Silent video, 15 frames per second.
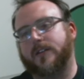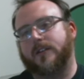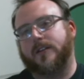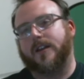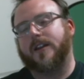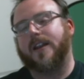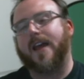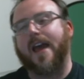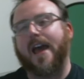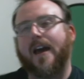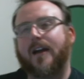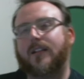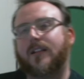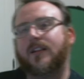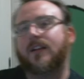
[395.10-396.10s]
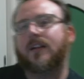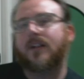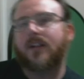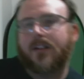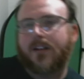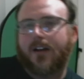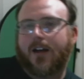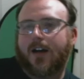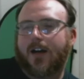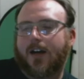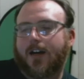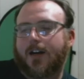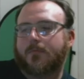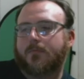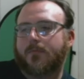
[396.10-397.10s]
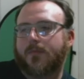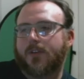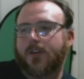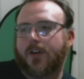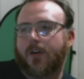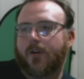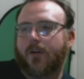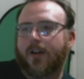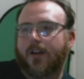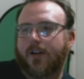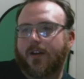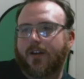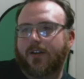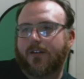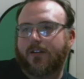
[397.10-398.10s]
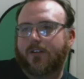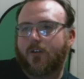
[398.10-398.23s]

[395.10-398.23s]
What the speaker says: and Hal, and